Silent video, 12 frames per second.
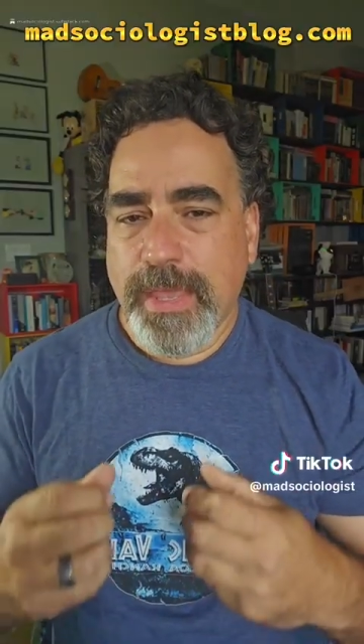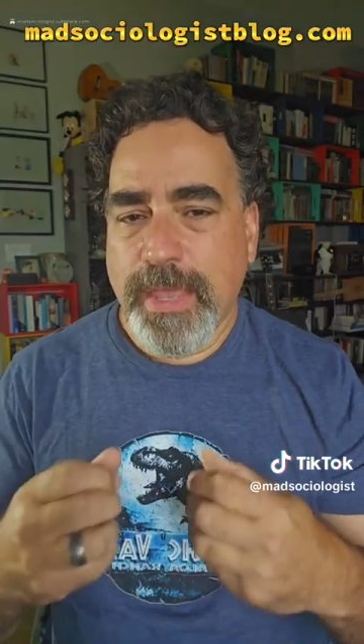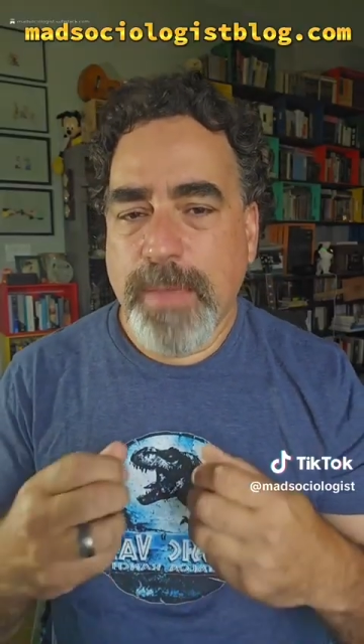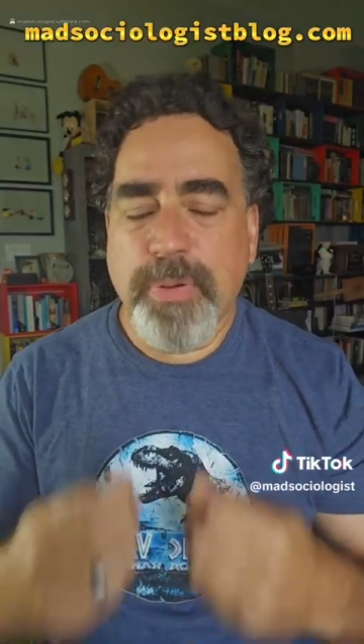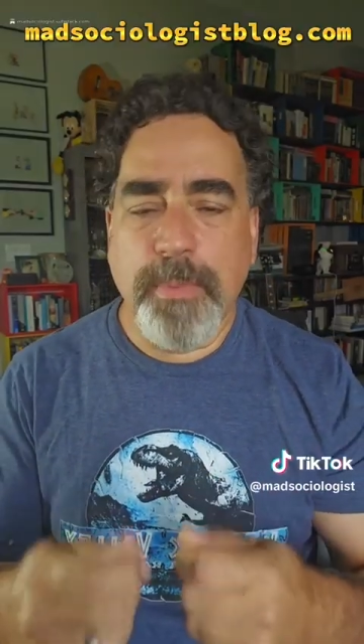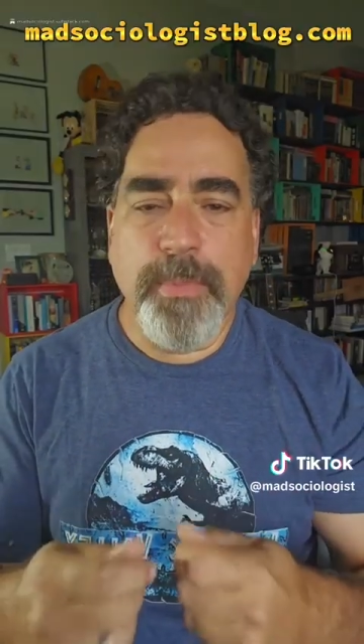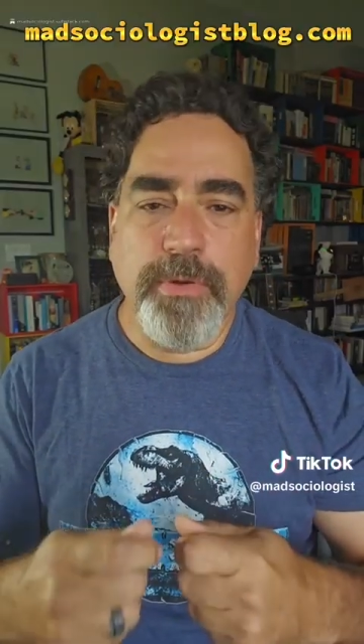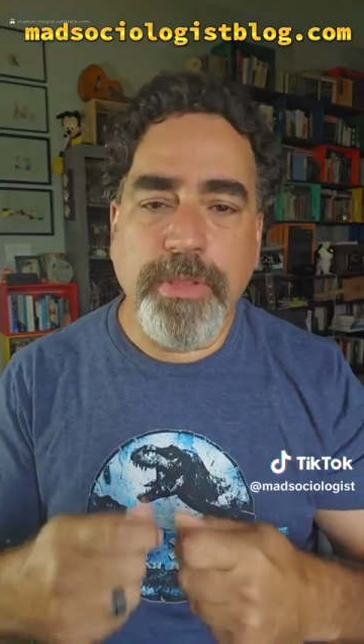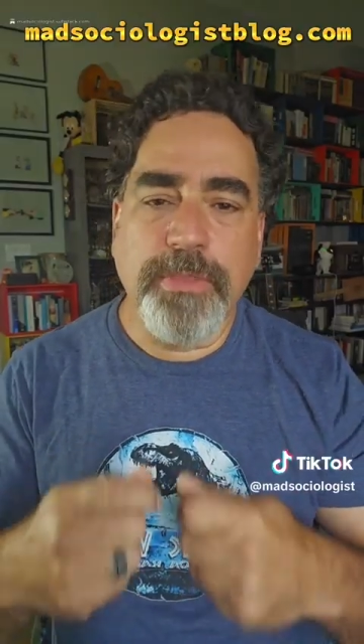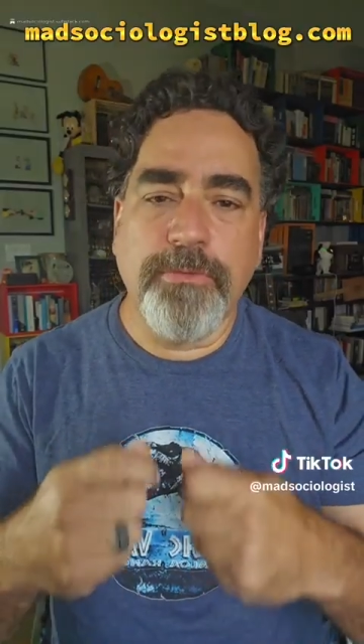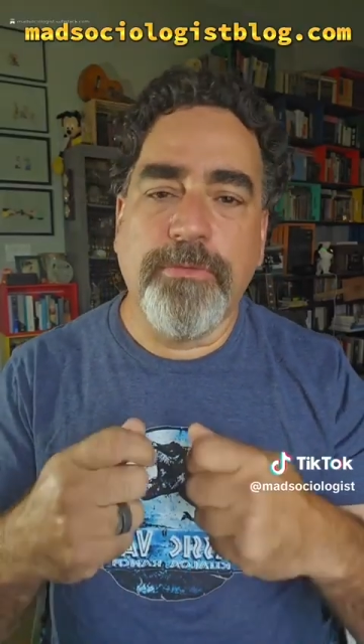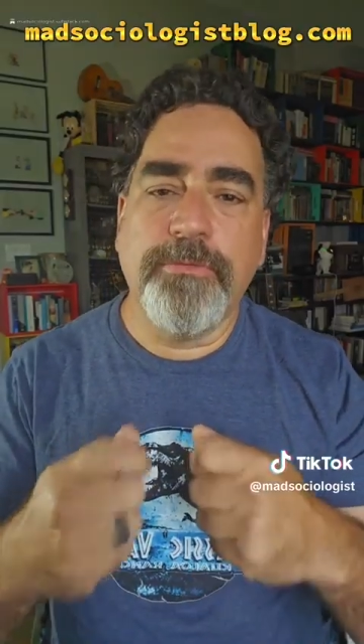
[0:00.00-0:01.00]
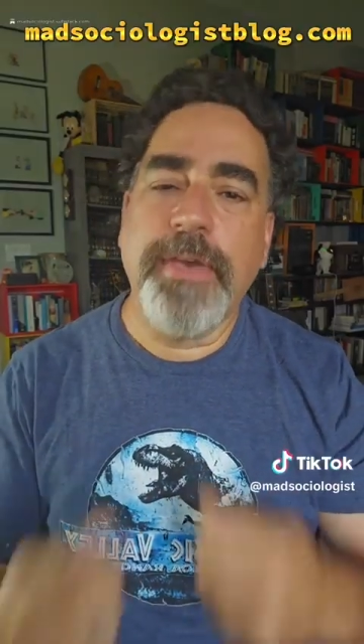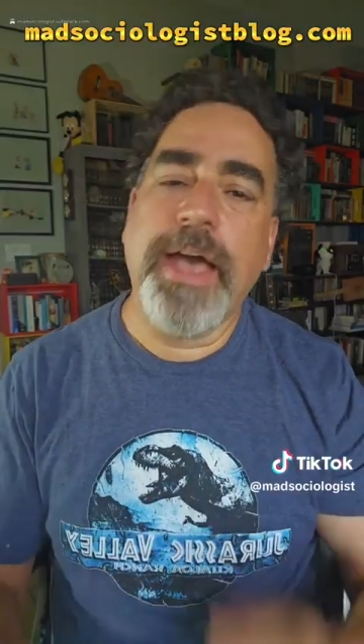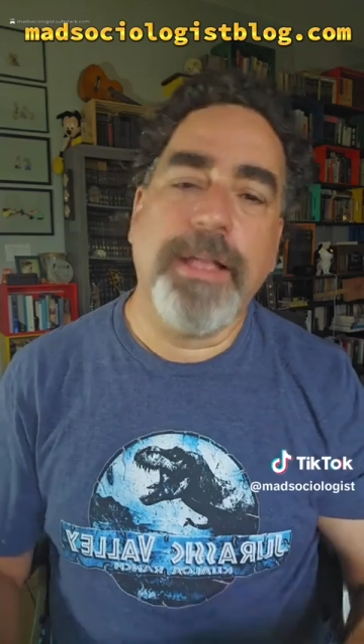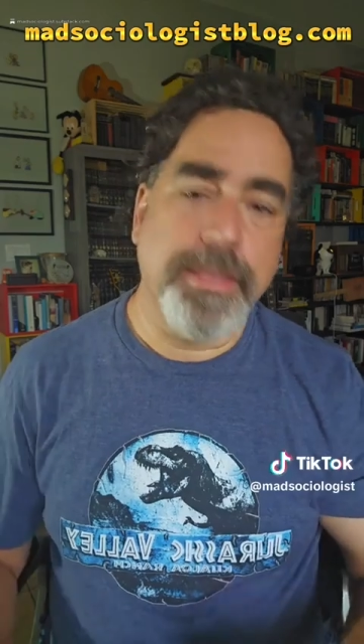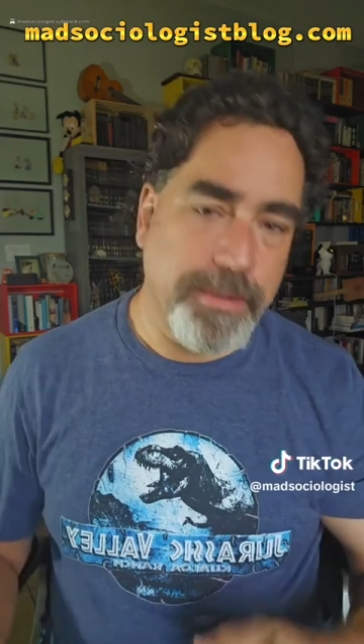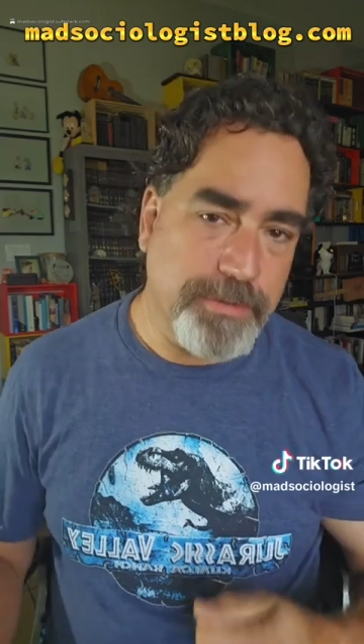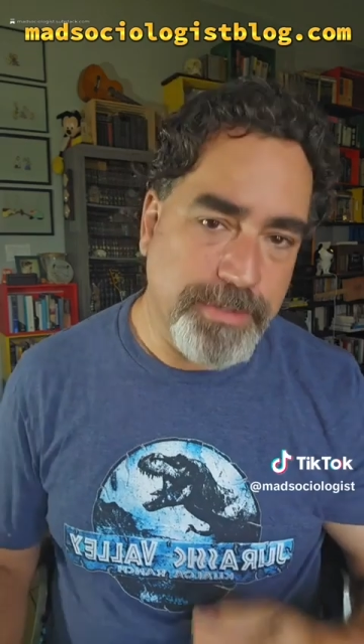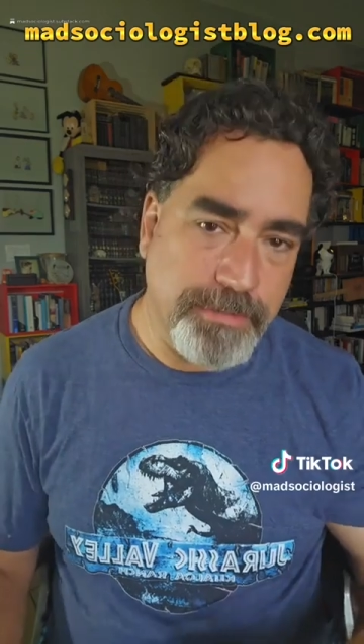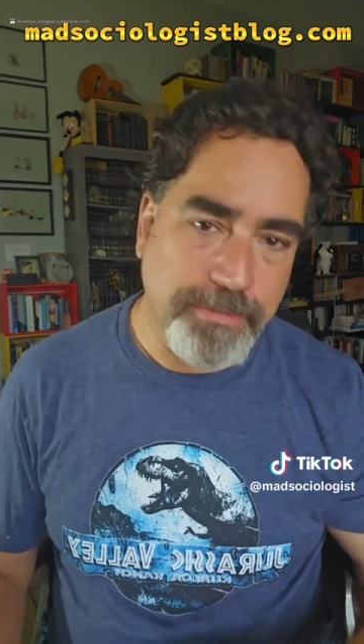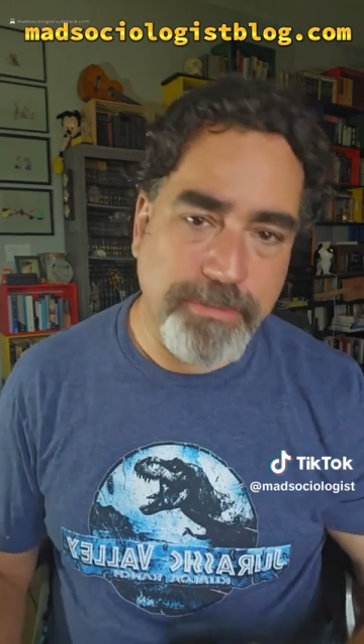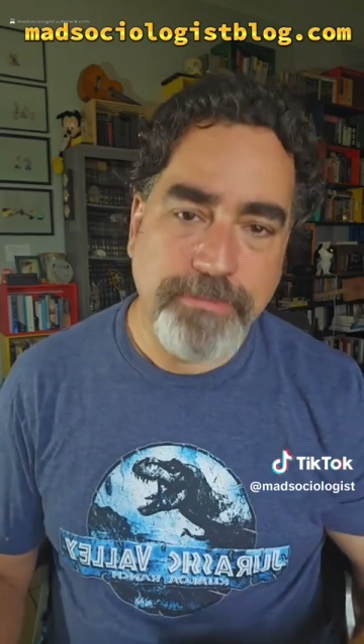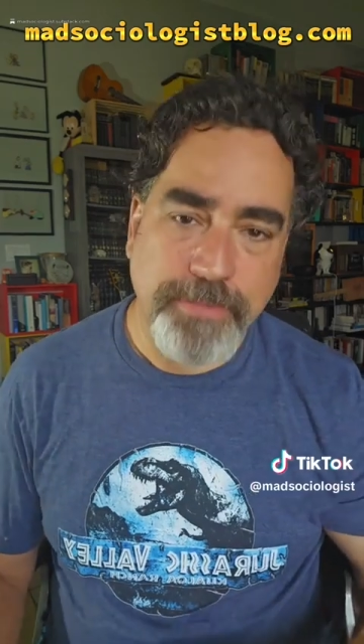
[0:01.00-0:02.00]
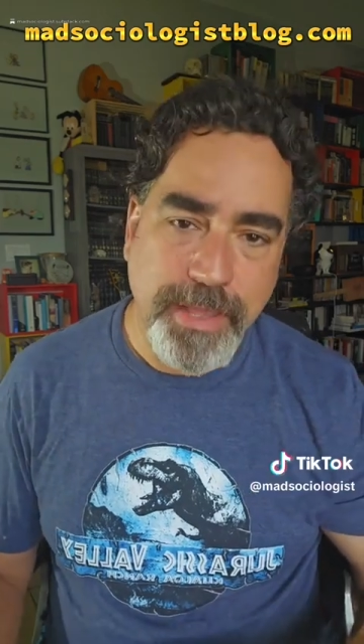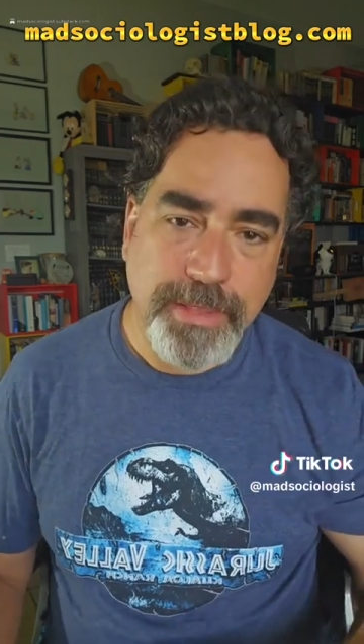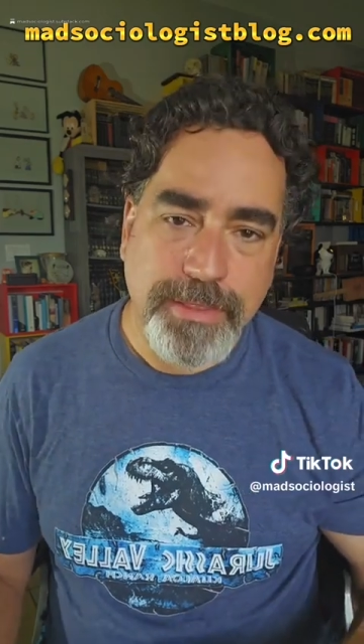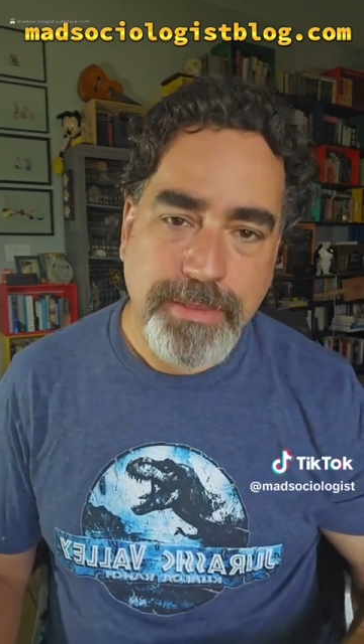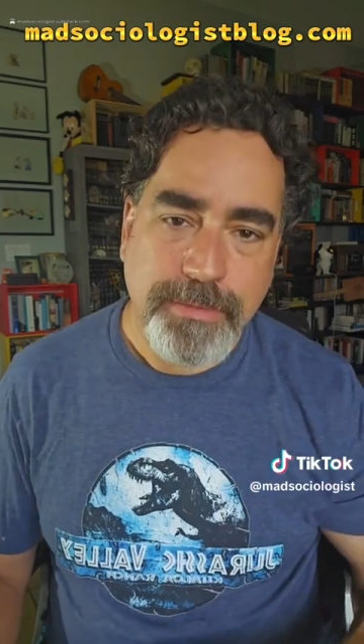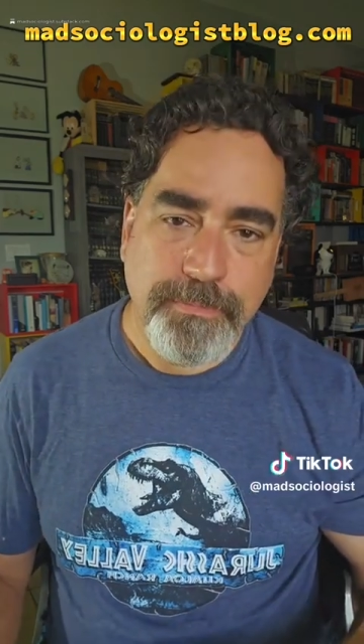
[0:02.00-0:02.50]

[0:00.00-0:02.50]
he promoted the values of the faith.